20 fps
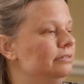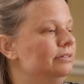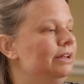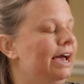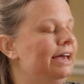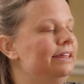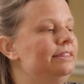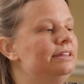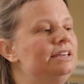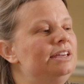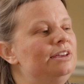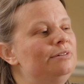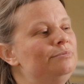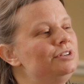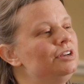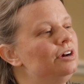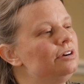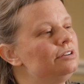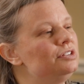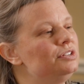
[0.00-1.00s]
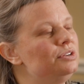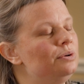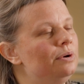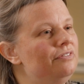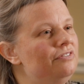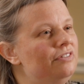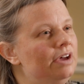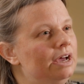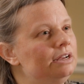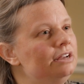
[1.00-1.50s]
I think EMDR is so
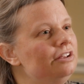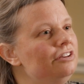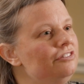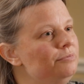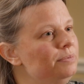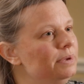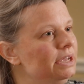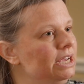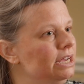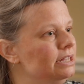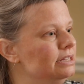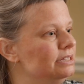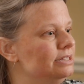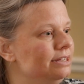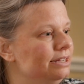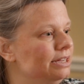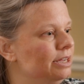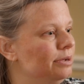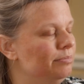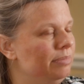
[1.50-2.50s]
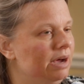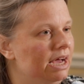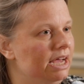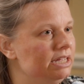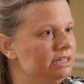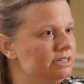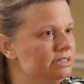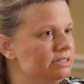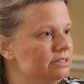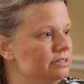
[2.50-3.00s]
effective because it
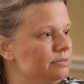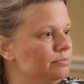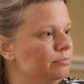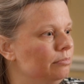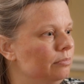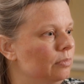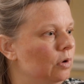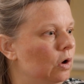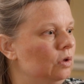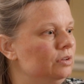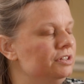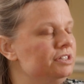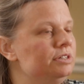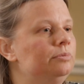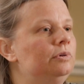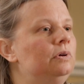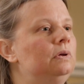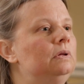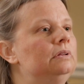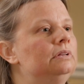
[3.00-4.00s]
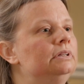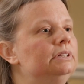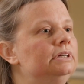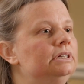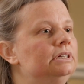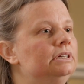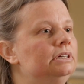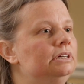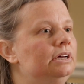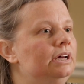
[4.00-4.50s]
combines these multiple
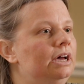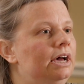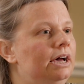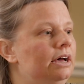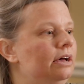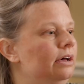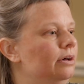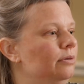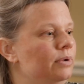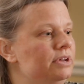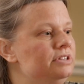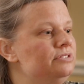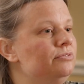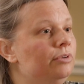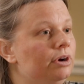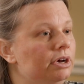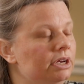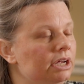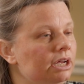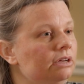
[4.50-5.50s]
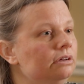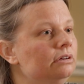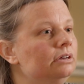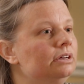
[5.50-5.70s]
ways of working